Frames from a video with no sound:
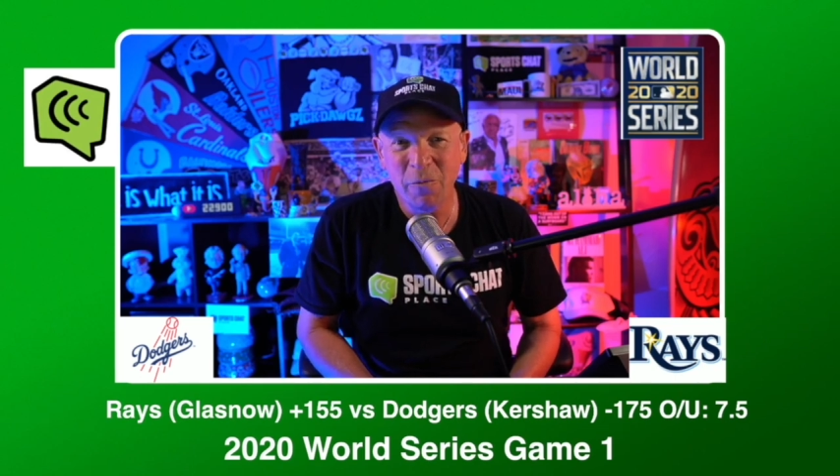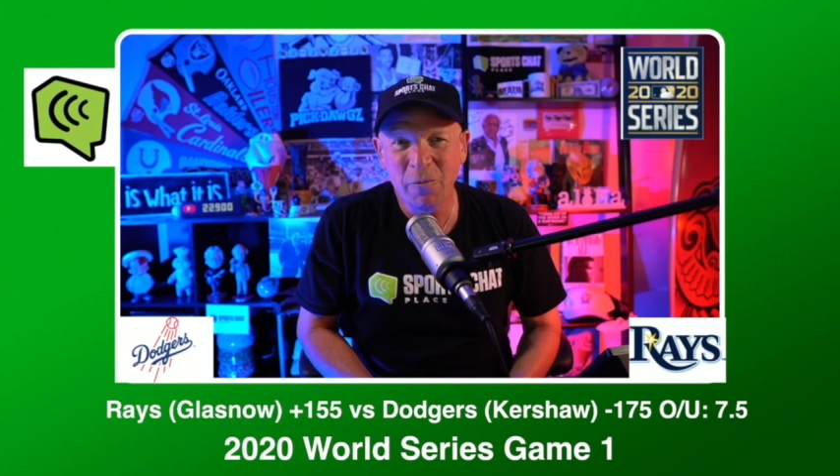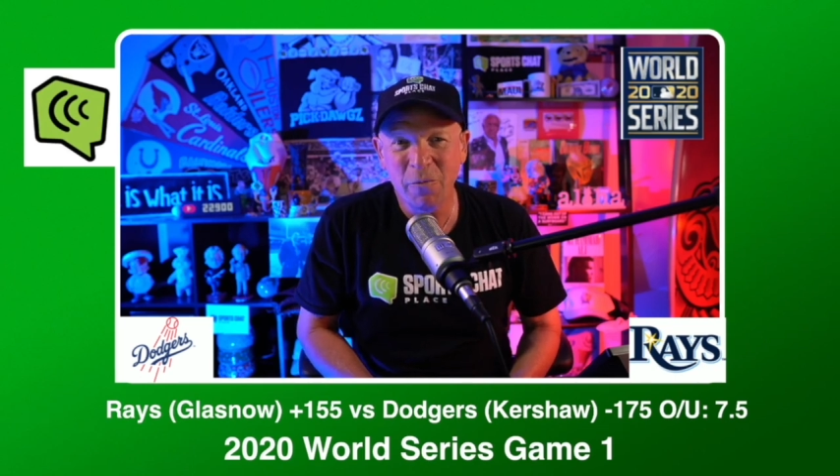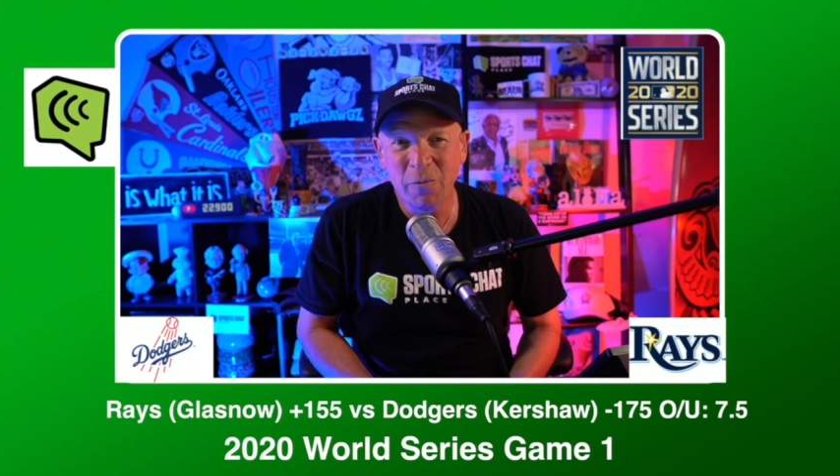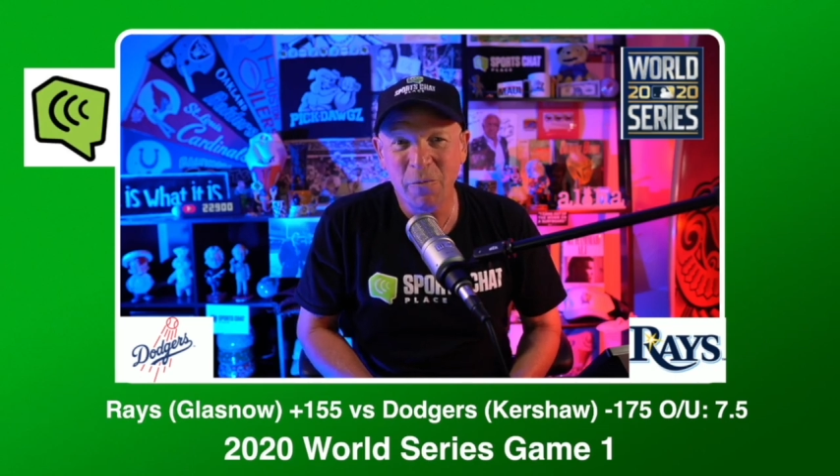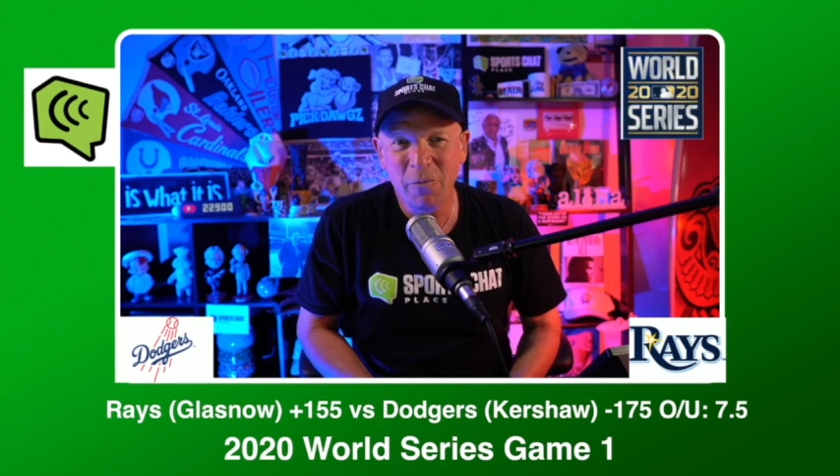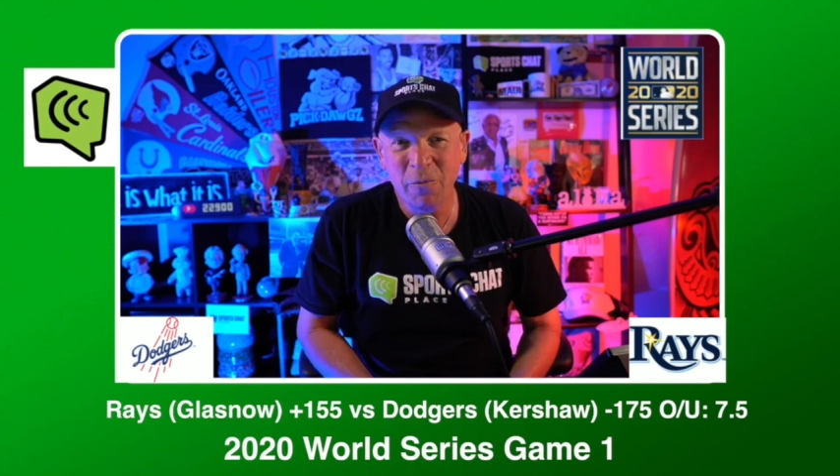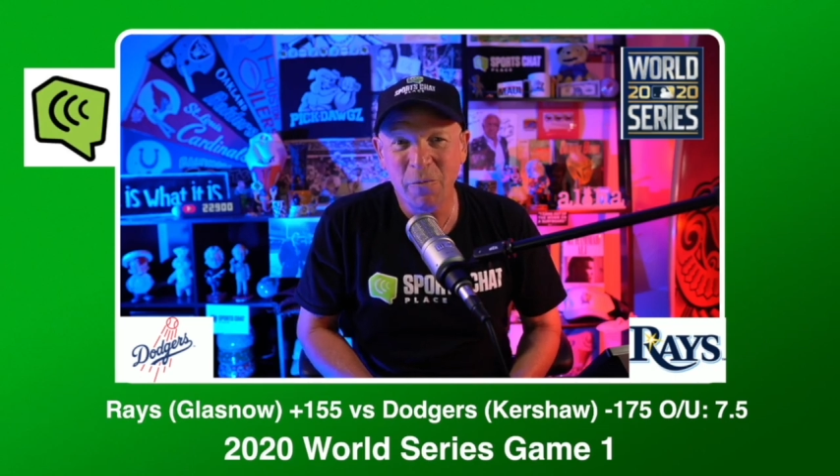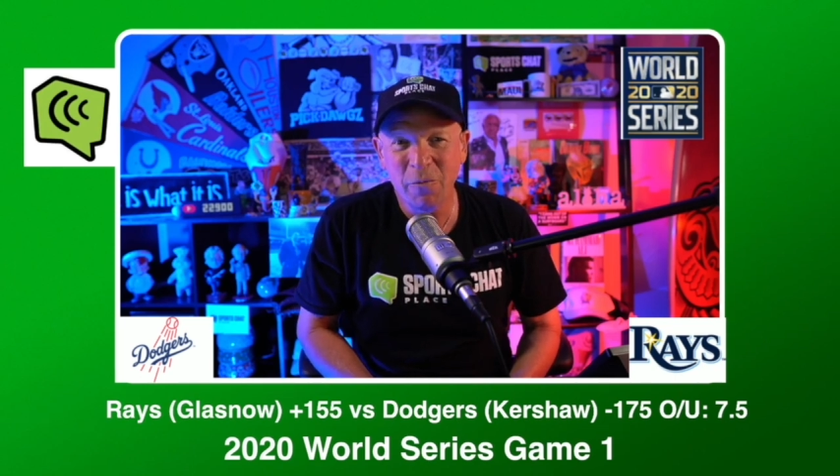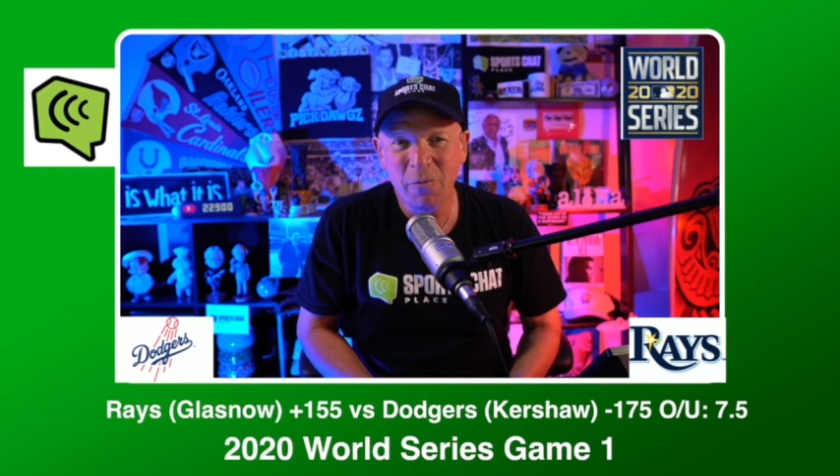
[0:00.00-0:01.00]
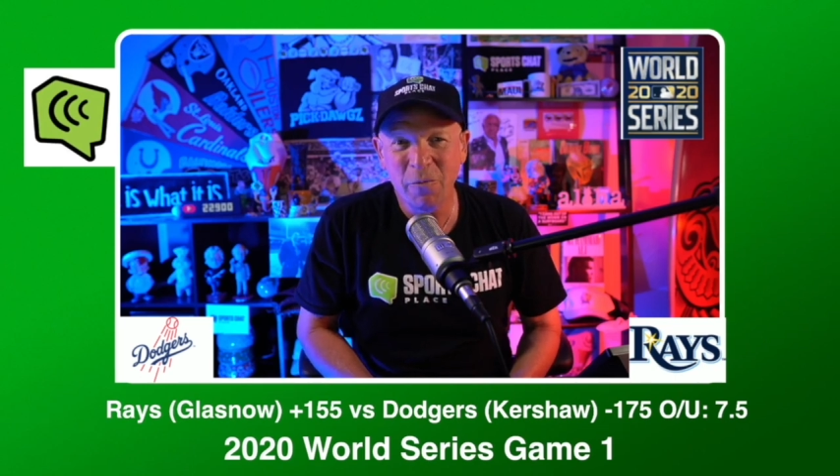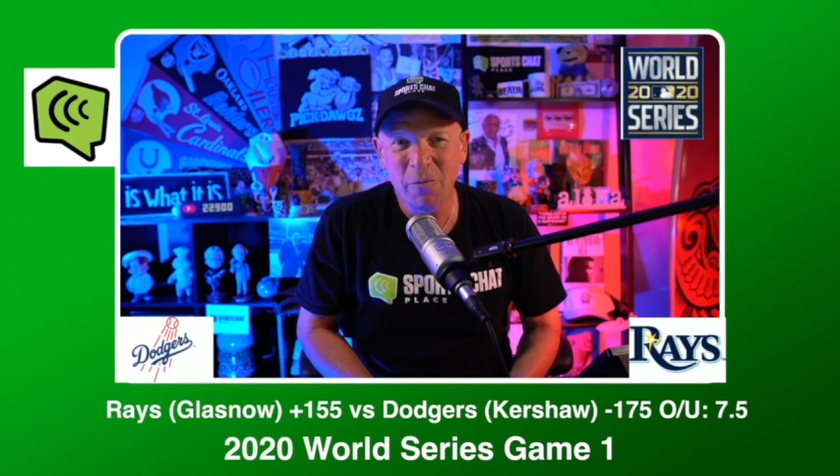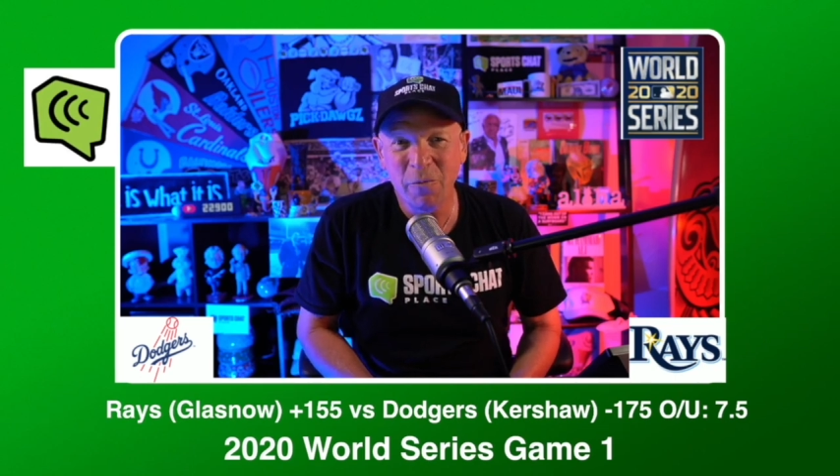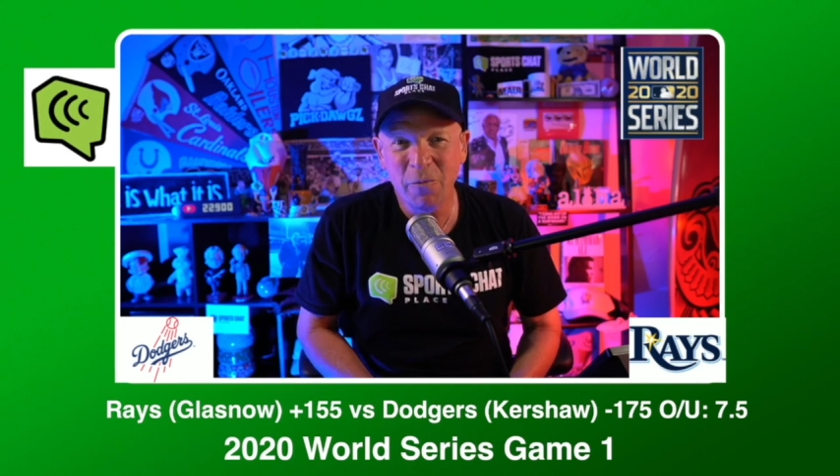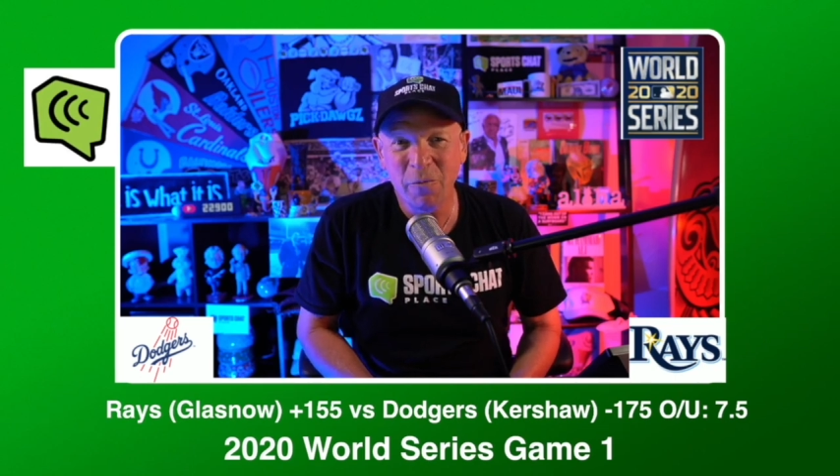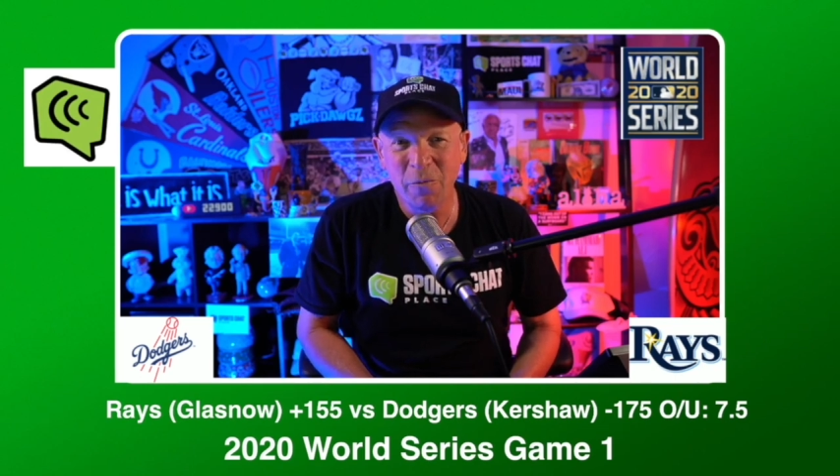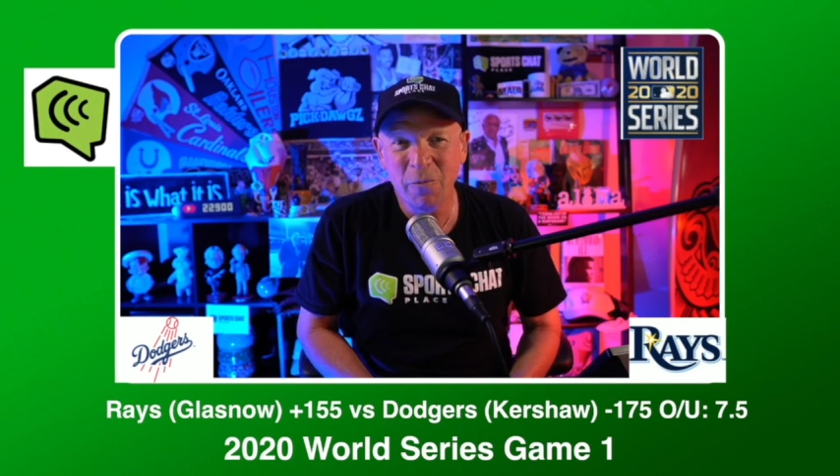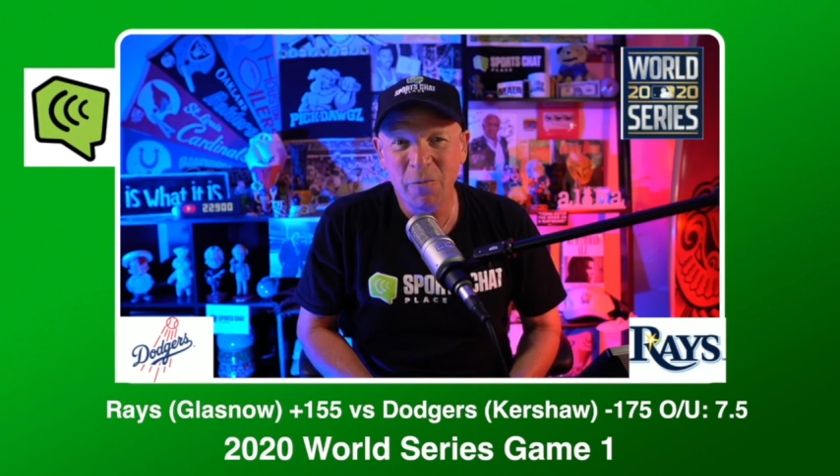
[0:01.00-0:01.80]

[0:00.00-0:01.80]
And, of course, his